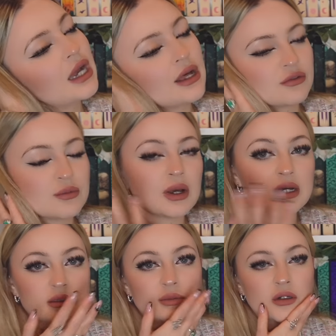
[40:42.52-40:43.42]
Kathryn
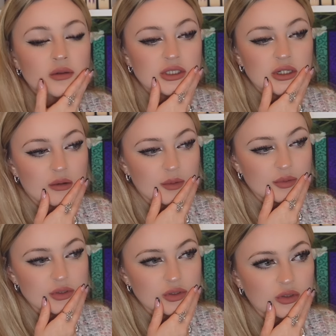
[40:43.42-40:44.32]
Purdie book, which I can't remember
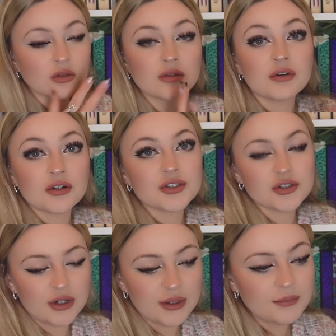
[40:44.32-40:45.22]
what it's called, The Forest
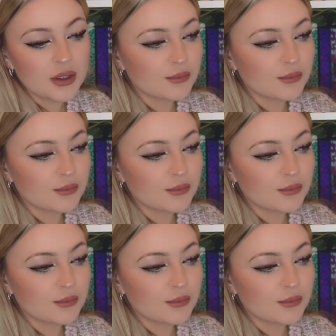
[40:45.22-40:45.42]
Grimm.